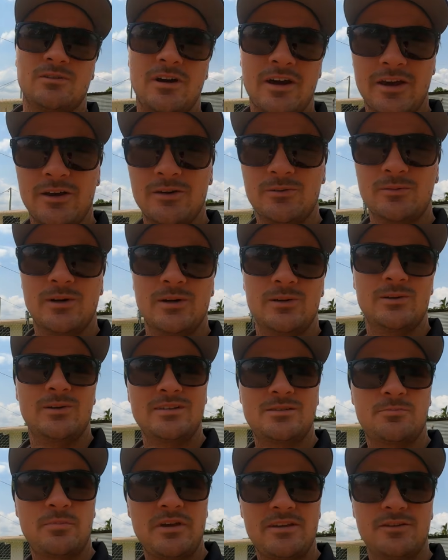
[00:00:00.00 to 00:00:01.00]
Righto, well,
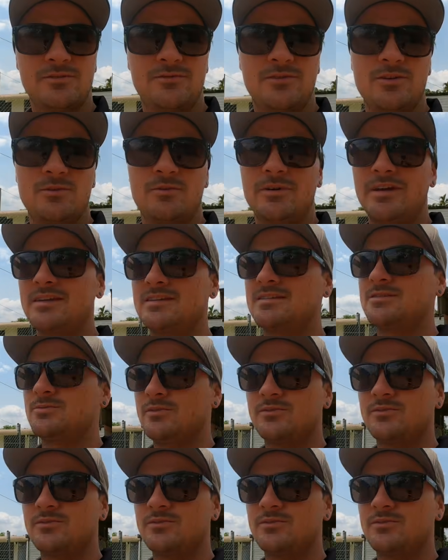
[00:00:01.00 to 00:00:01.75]
it's been a few weeks.